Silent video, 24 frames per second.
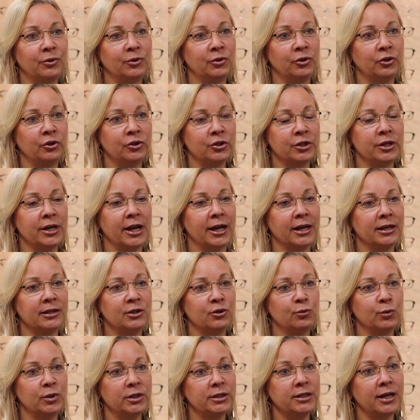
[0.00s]
surgeon
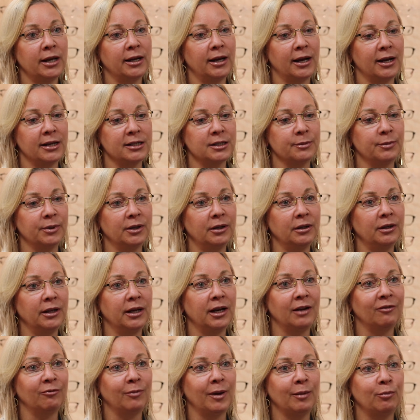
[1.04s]
at Wills Eye Hospital
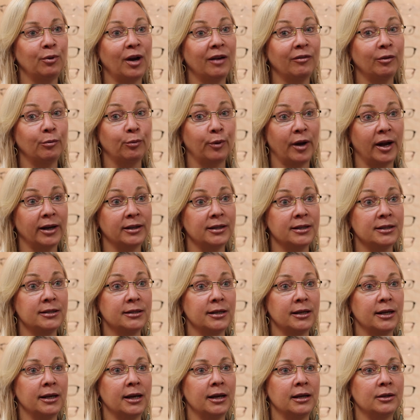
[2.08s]
and have my private practice